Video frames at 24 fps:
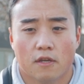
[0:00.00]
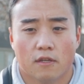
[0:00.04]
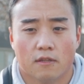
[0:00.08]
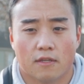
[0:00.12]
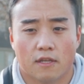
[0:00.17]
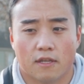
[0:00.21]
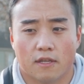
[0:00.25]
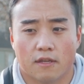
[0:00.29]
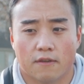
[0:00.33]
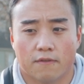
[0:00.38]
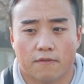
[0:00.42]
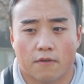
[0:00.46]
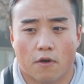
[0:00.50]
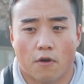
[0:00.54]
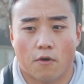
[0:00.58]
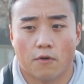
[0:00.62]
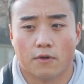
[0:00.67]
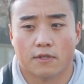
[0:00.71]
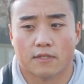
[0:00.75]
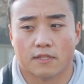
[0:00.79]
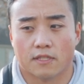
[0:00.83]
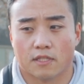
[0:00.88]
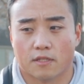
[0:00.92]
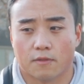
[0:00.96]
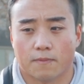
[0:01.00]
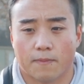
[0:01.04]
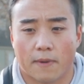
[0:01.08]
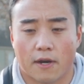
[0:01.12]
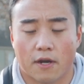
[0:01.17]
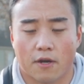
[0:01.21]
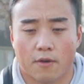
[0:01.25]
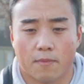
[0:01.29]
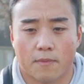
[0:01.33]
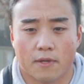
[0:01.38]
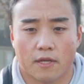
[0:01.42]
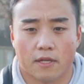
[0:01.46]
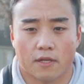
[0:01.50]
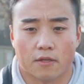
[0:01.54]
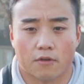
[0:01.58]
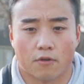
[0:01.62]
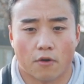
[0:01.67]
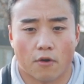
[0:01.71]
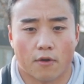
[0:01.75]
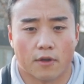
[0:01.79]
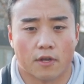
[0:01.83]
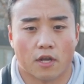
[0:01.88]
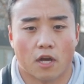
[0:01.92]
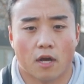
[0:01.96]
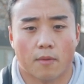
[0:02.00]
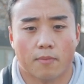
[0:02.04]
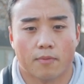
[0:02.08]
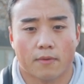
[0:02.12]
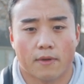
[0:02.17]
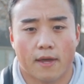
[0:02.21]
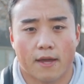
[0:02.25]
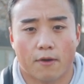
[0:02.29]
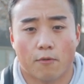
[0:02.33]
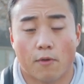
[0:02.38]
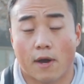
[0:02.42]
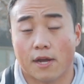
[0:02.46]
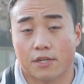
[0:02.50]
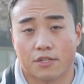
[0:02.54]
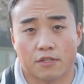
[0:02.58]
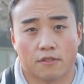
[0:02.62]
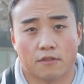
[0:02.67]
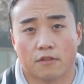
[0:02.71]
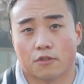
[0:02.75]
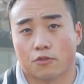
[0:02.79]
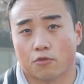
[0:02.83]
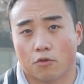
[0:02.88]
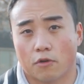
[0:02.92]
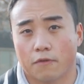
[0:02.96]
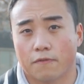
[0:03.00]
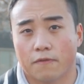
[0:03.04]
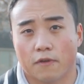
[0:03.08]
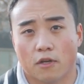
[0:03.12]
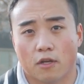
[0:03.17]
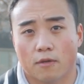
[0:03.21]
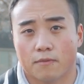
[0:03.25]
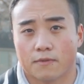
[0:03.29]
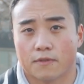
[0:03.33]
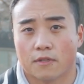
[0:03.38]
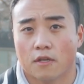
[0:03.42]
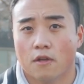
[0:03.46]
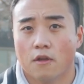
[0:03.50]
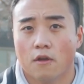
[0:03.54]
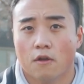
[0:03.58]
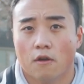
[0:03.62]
They've always inspired me growing up watching their short films.